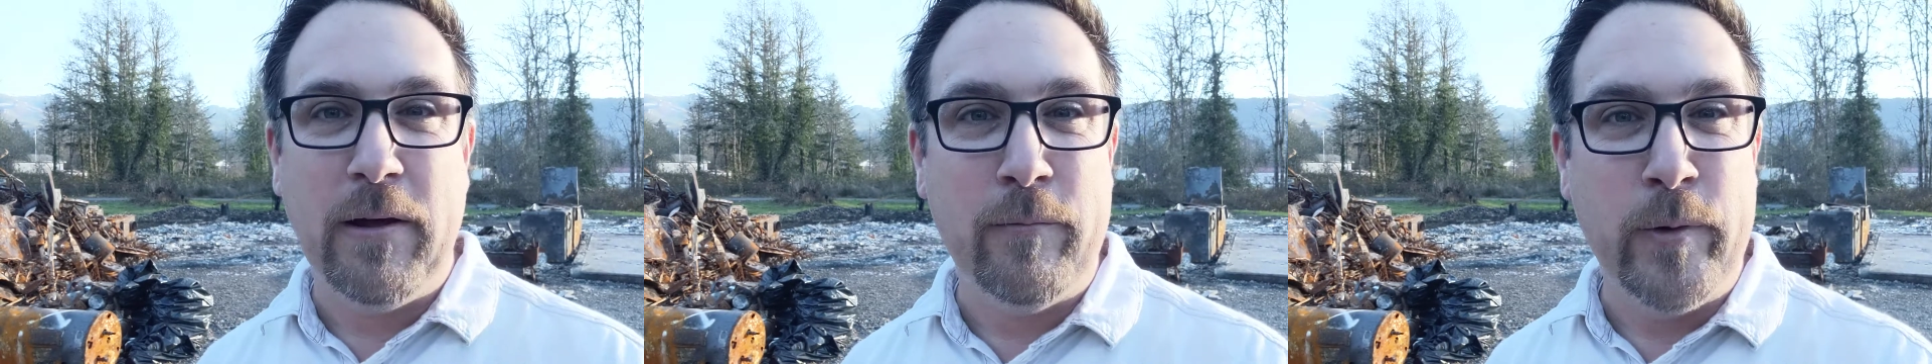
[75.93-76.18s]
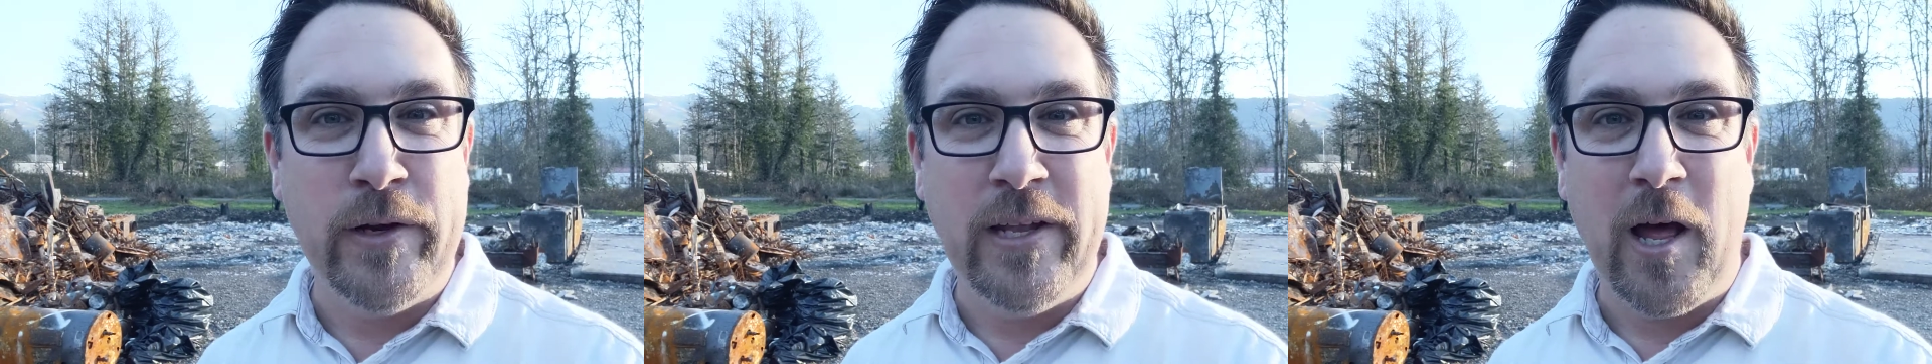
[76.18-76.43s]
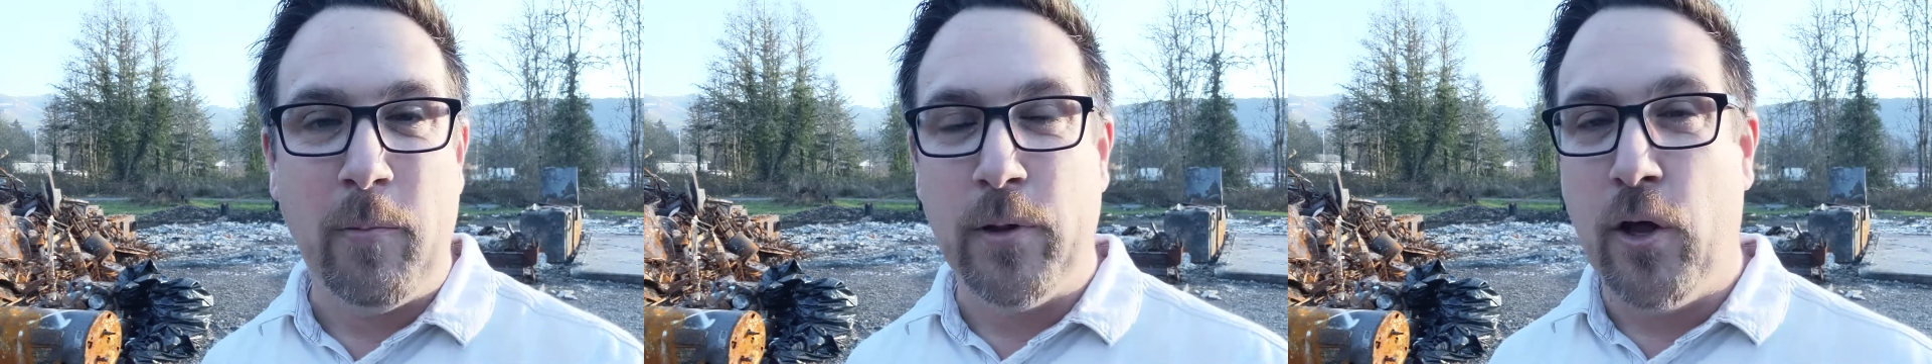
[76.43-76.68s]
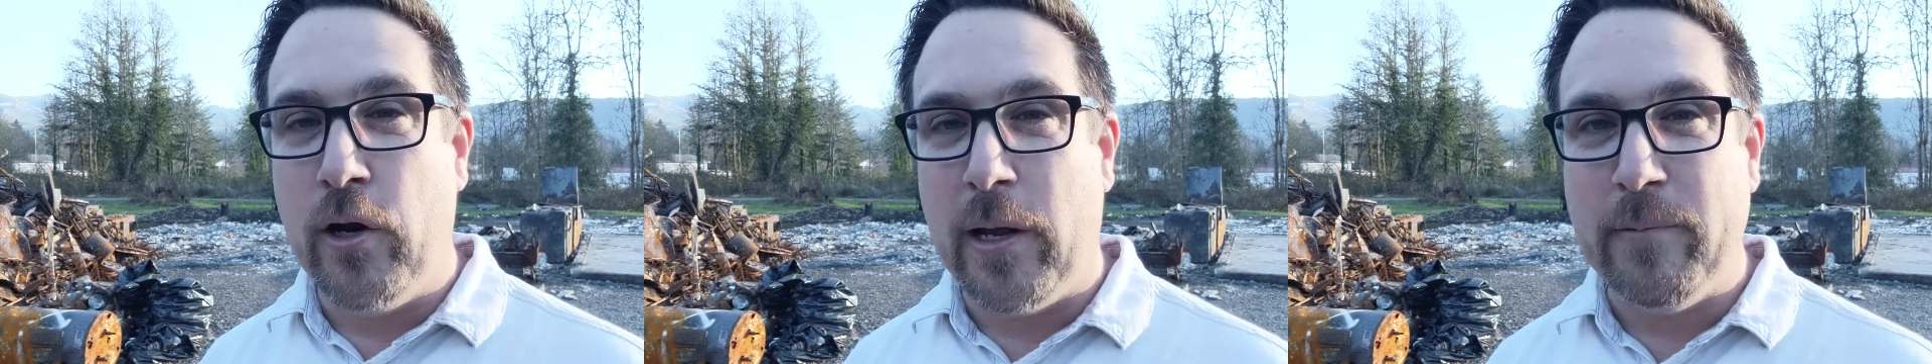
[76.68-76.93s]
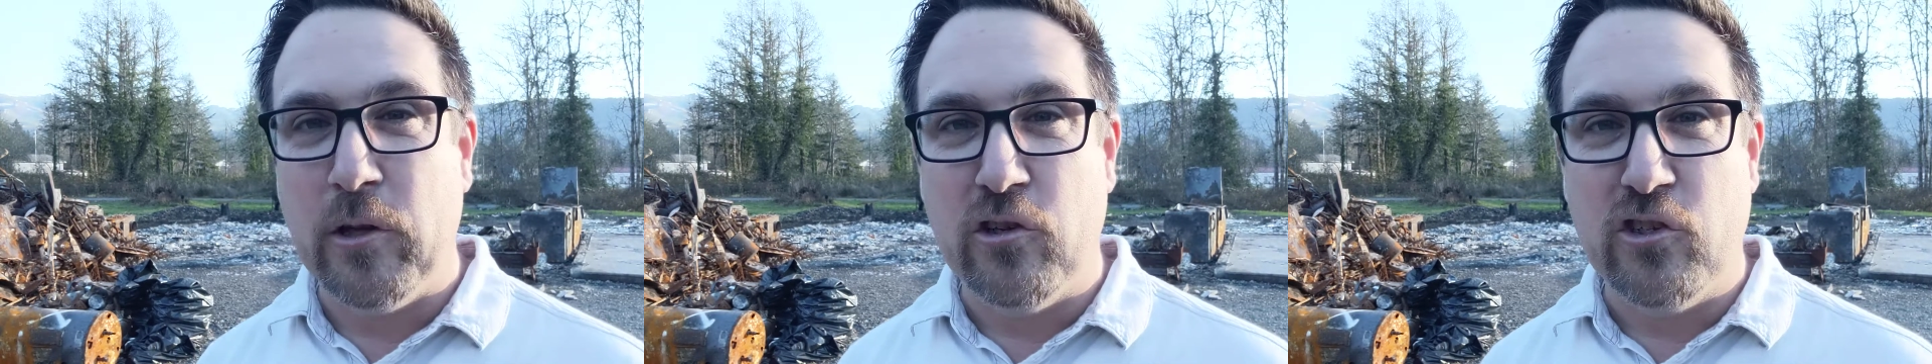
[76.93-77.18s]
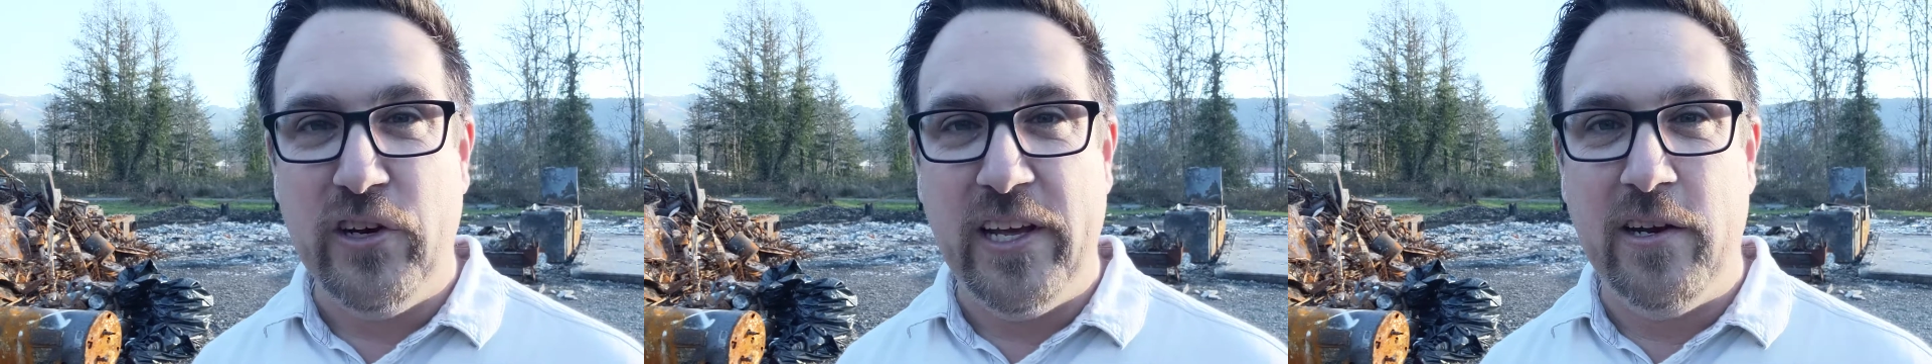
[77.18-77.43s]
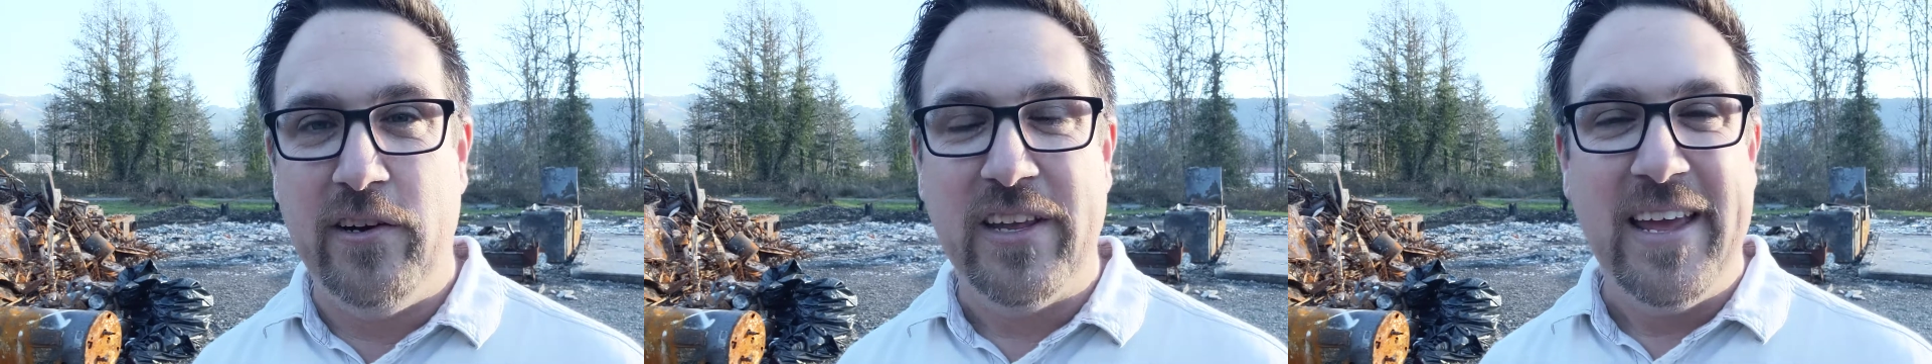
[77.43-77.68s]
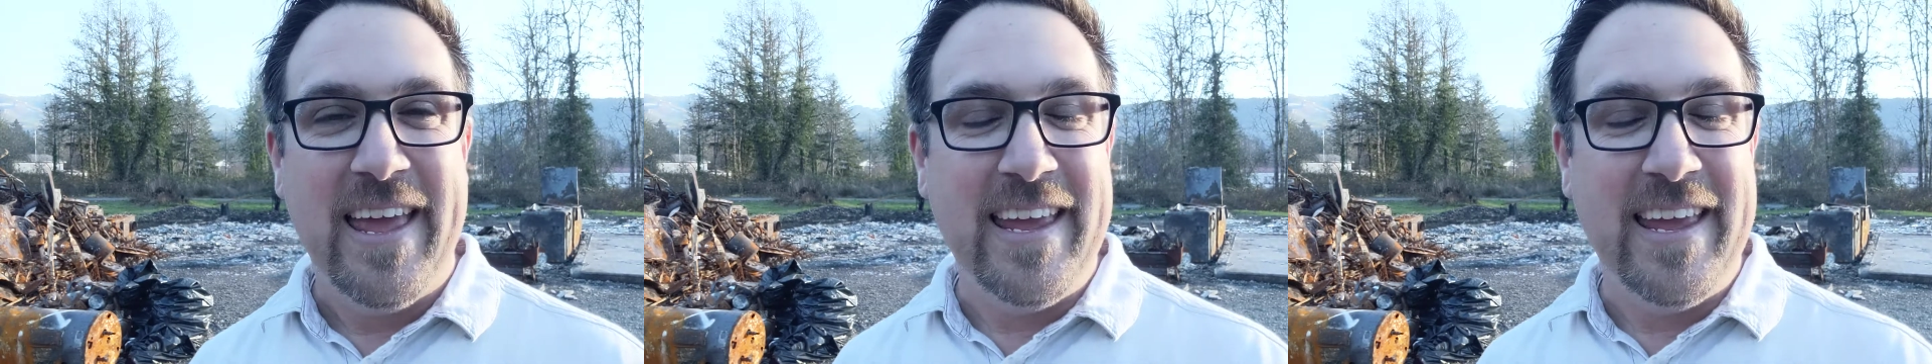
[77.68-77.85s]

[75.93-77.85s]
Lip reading: that are willing to help load up those trailers